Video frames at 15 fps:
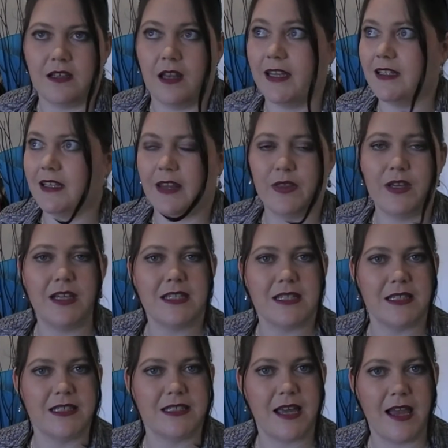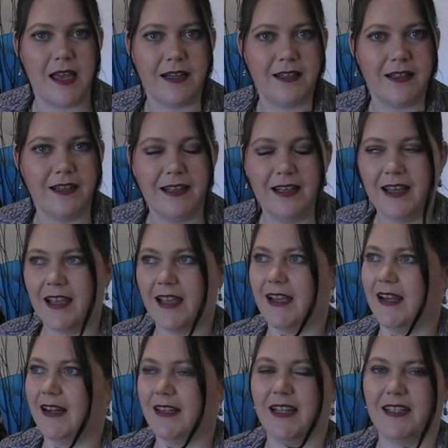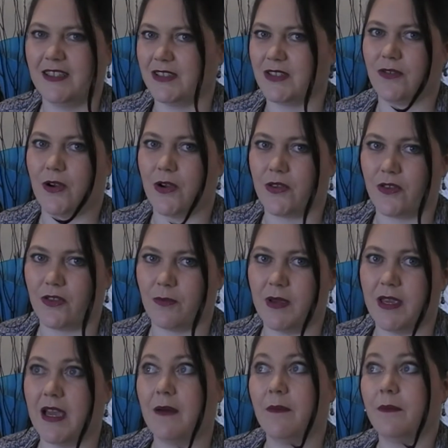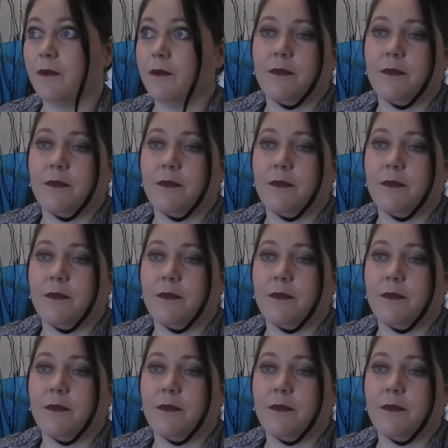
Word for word: like, I think it's Latan, and that just grosses me out.